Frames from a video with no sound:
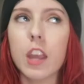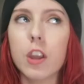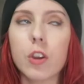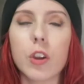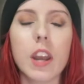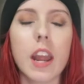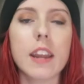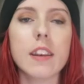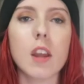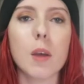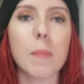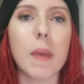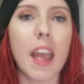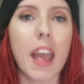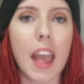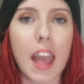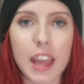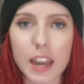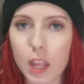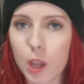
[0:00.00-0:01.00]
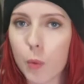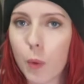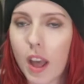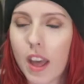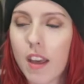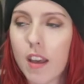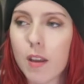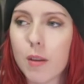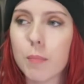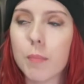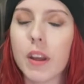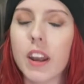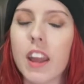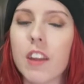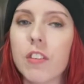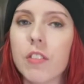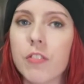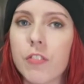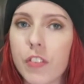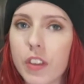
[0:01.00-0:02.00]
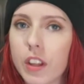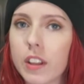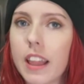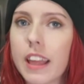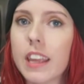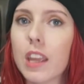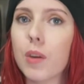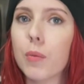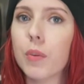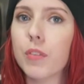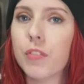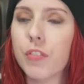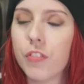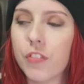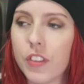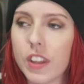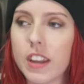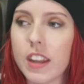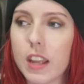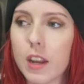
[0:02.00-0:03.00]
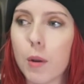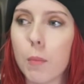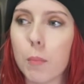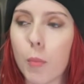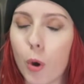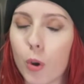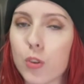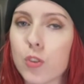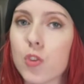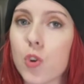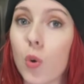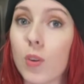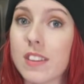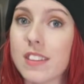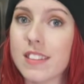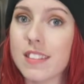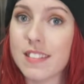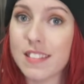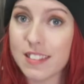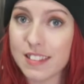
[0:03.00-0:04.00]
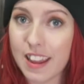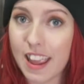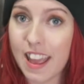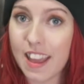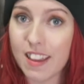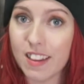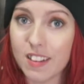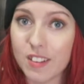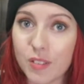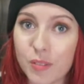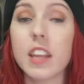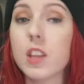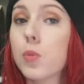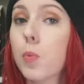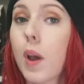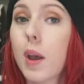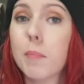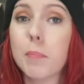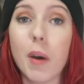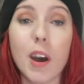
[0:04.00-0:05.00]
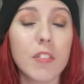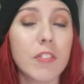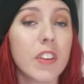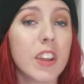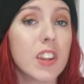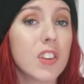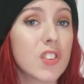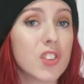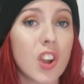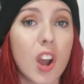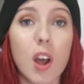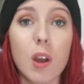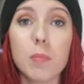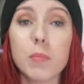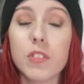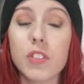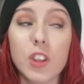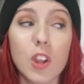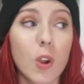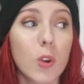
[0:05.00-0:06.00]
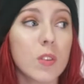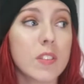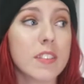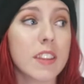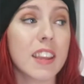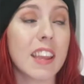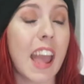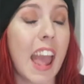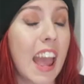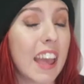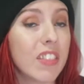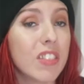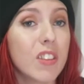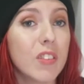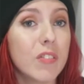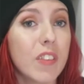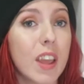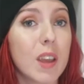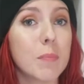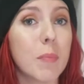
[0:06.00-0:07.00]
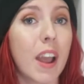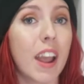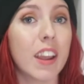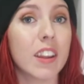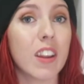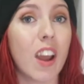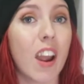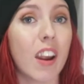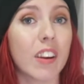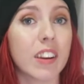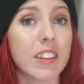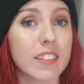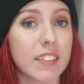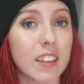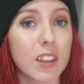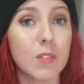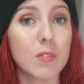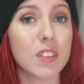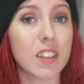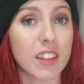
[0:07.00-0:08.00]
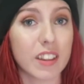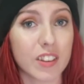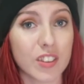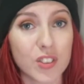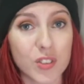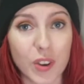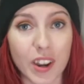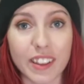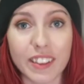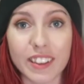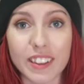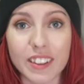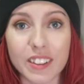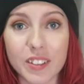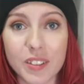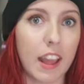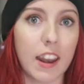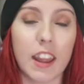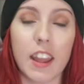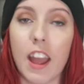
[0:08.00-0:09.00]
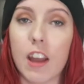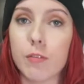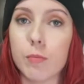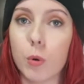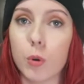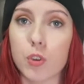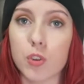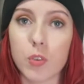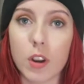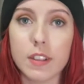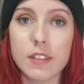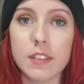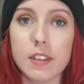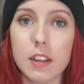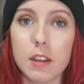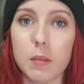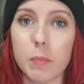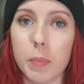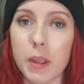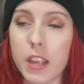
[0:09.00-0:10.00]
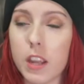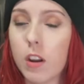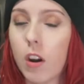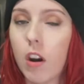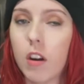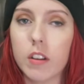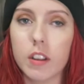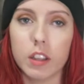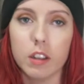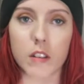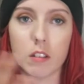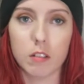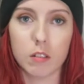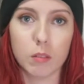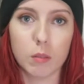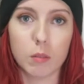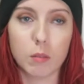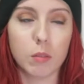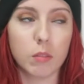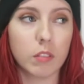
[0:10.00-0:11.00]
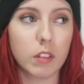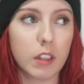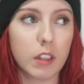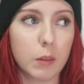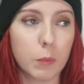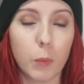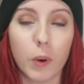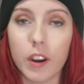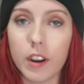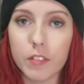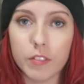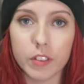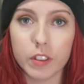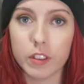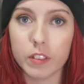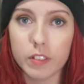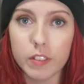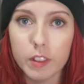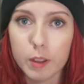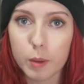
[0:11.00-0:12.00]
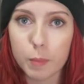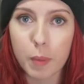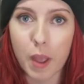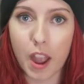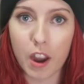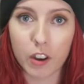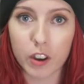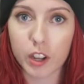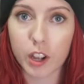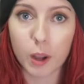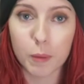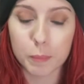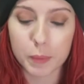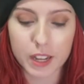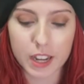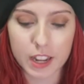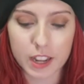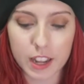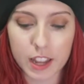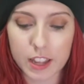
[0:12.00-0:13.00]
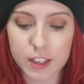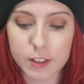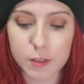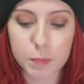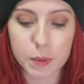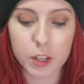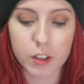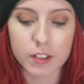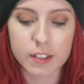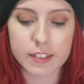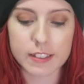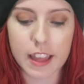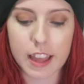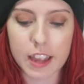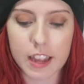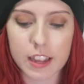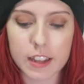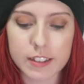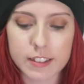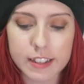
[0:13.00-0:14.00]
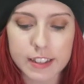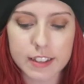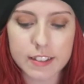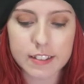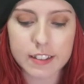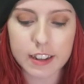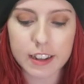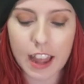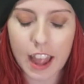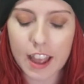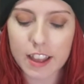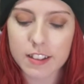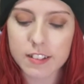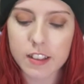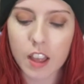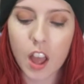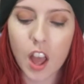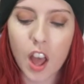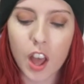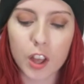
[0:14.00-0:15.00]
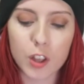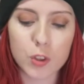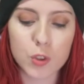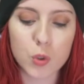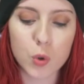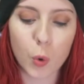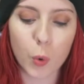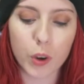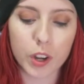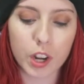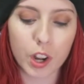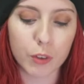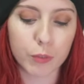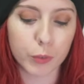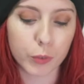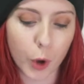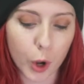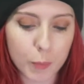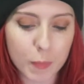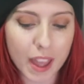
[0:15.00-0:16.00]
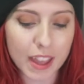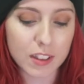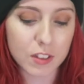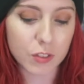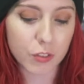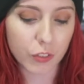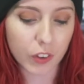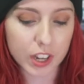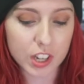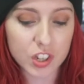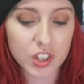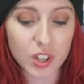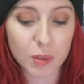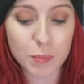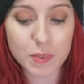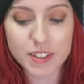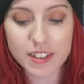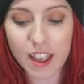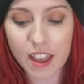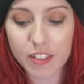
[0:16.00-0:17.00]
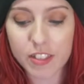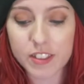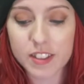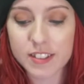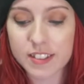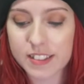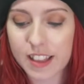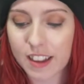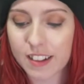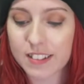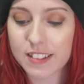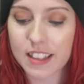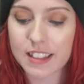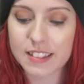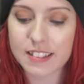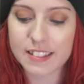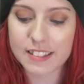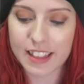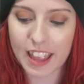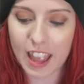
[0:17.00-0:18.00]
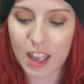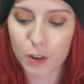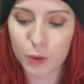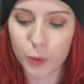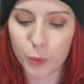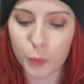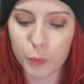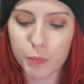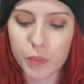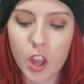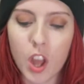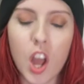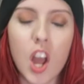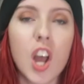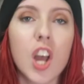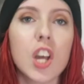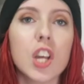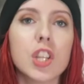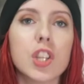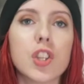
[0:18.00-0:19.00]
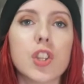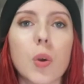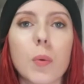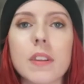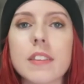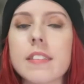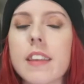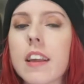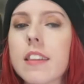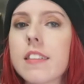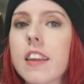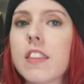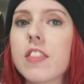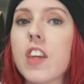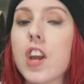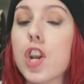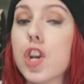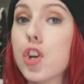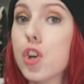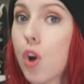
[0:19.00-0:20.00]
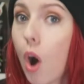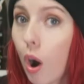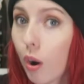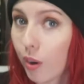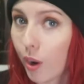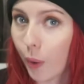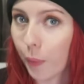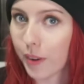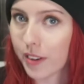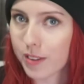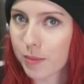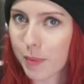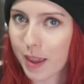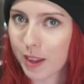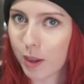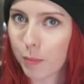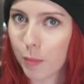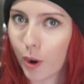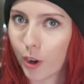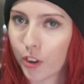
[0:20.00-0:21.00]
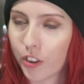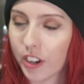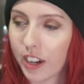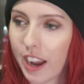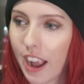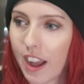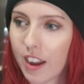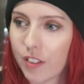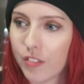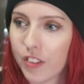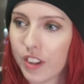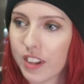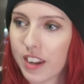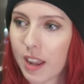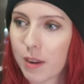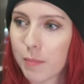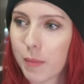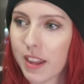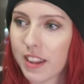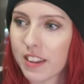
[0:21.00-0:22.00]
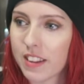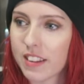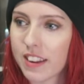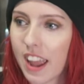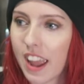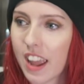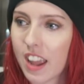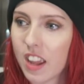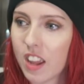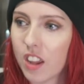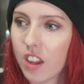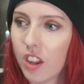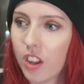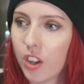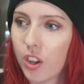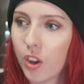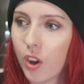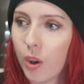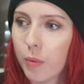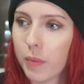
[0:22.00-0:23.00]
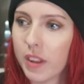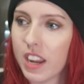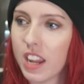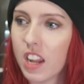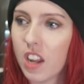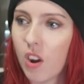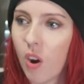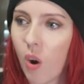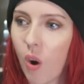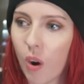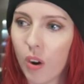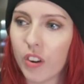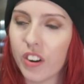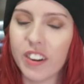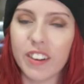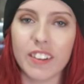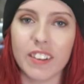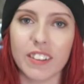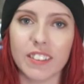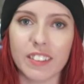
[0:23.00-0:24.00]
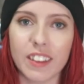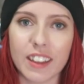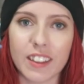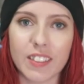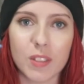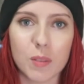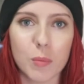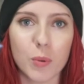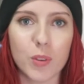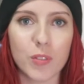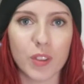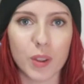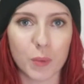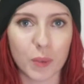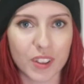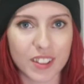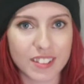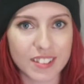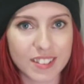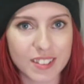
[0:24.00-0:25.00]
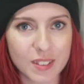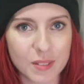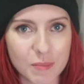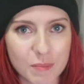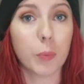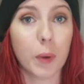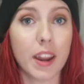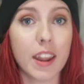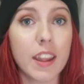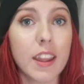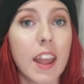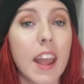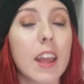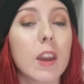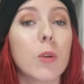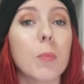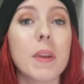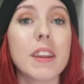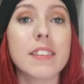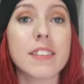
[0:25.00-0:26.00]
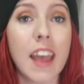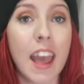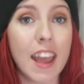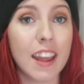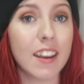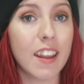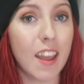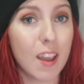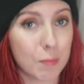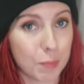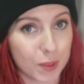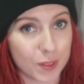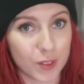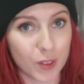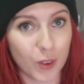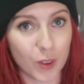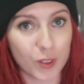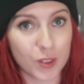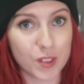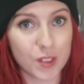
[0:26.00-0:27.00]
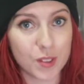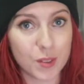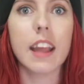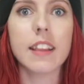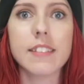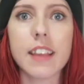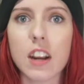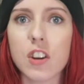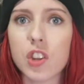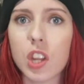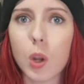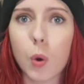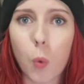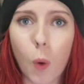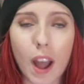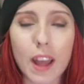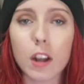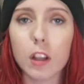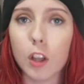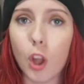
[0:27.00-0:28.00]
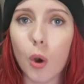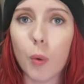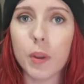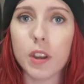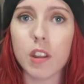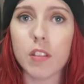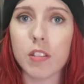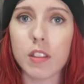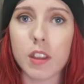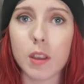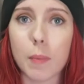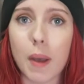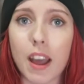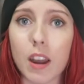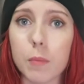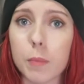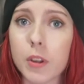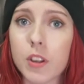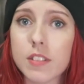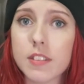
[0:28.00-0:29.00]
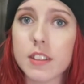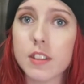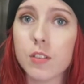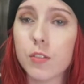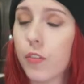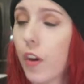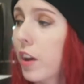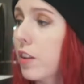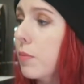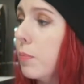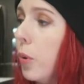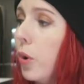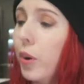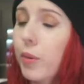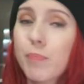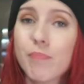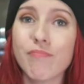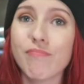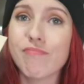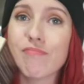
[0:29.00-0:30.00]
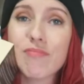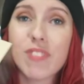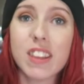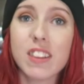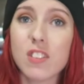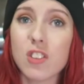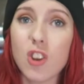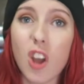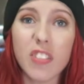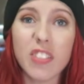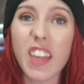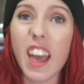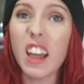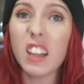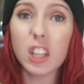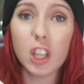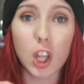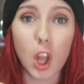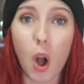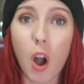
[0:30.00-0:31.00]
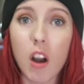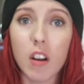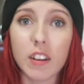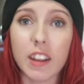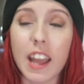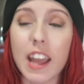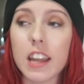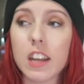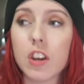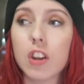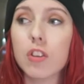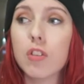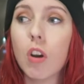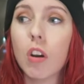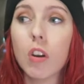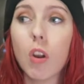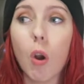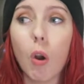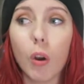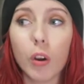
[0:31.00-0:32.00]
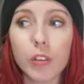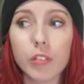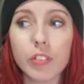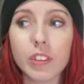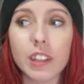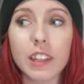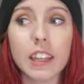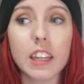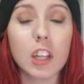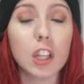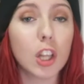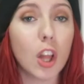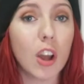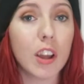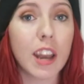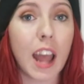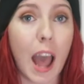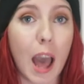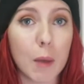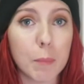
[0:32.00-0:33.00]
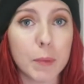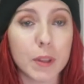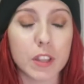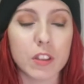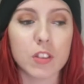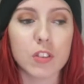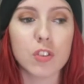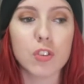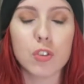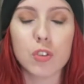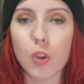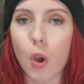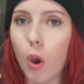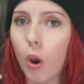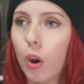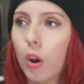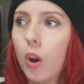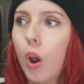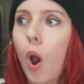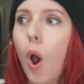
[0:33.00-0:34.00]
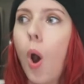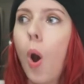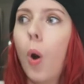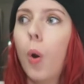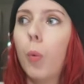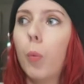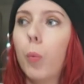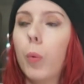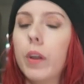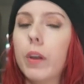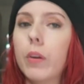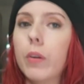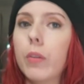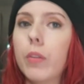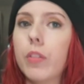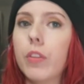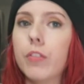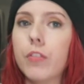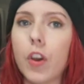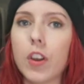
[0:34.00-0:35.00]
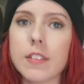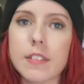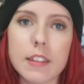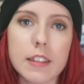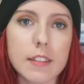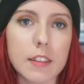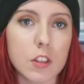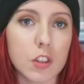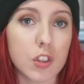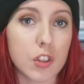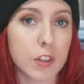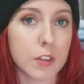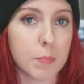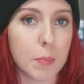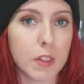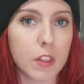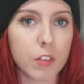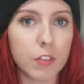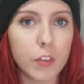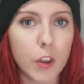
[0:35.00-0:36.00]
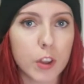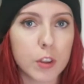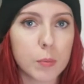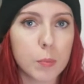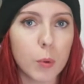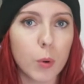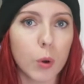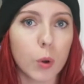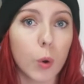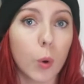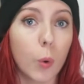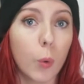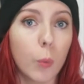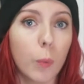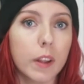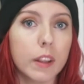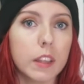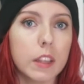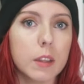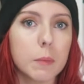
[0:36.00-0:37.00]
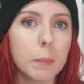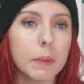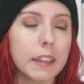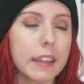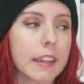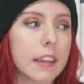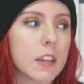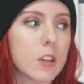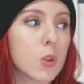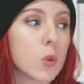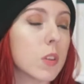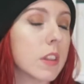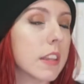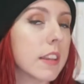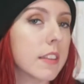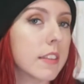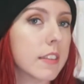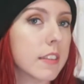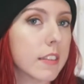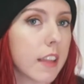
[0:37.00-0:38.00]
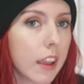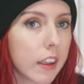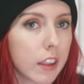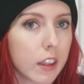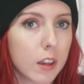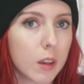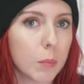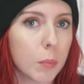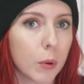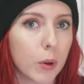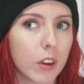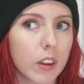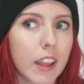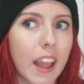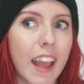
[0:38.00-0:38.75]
It could end up anywhere, but I feel like it would fit in most on Stan. It's where Buffy, Charmed, The OC, and The Vampire Diaries lives in Australia. And I have more trust in Peacock and wherever the parent company is, because they teased it as a story of romance, friendship, death, sex, and scandal. So it sounds like they're not going to make a mockery out of it and make it a comedy horror like the movie was. Three, it'll be 10 episodes. It's actually quite a lot when you think about it, because this first book, it's not that long and not overly a lot happens. So will the first season just be the first book, or will it bleed into the second book?